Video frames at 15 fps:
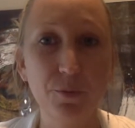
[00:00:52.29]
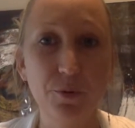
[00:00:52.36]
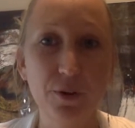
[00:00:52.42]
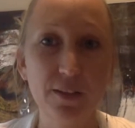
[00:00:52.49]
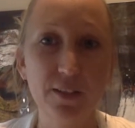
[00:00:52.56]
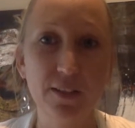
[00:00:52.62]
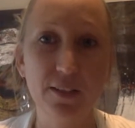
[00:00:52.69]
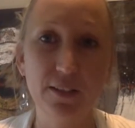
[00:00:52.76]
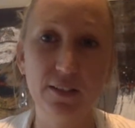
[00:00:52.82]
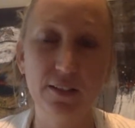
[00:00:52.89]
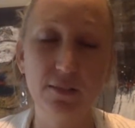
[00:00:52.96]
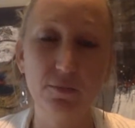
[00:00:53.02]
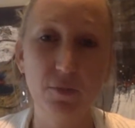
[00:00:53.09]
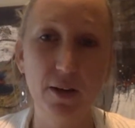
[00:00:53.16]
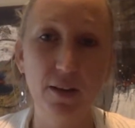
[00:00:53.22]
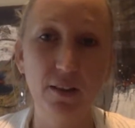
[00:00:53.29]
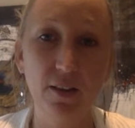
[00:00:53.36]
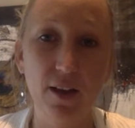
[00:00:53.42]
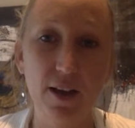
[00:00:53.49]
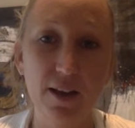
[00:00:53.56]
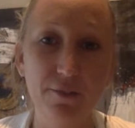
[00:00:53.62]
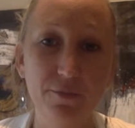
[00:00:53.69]
present in my
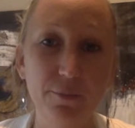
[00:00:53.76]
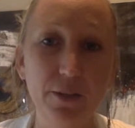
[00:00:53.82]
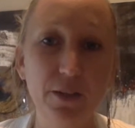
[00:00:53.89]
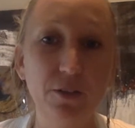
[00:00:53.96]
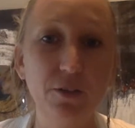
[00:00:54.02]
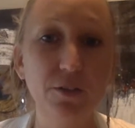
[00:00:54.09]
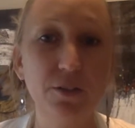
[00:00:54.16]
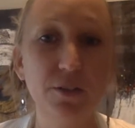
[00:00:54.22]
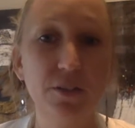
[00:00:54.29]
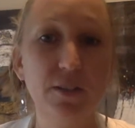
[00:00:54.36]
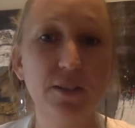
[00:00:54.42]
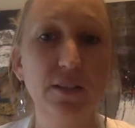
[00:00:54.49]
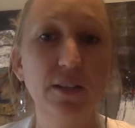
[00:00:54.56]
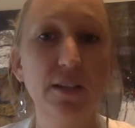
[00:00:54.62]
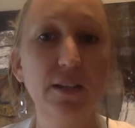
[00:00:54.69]
life, because